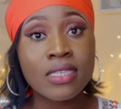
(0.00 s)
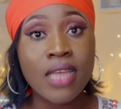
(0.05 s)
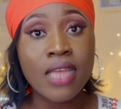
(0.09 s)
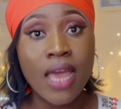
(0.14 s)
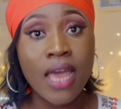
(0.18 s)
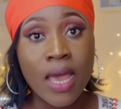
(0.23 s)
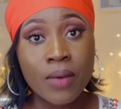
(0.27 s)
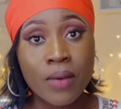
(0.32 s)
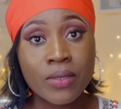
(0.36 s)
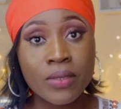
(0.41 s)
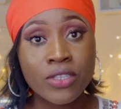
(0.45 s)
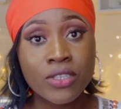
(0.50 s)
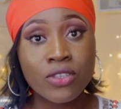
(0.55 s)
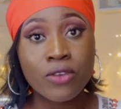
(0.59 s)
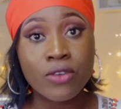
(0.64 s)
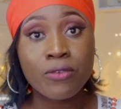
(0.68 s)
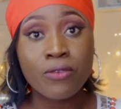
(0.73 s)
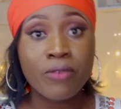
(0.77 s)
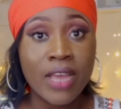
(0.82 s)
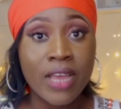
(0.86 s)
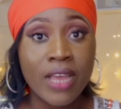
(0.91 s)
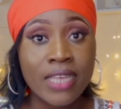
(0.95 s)
hours of
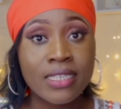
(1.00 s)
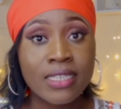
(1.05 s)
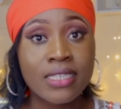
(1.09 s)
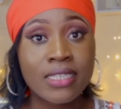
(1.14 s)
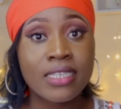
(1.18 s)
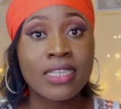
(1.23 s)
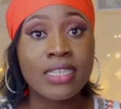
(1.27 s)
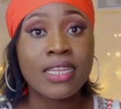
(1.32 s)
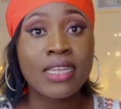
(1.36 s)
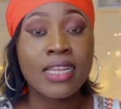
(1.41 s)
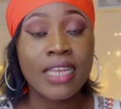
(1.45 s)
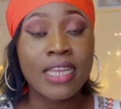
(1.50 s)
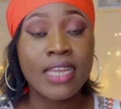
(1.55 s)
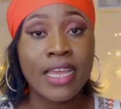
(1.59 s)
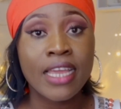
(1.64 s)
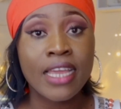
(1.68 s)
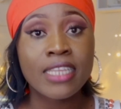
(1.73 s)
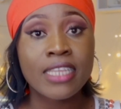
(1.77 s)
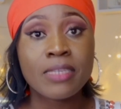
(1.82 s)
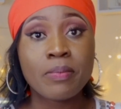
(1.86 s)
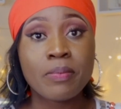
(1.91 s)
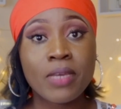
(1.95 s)
fasting and
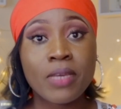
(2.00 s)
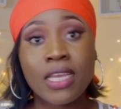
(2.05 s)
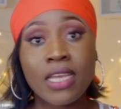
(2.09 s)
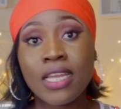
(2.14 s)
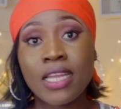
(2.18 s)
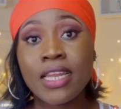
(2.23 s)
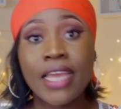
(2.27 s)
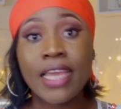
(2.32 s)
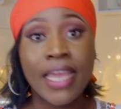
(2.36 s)
8 being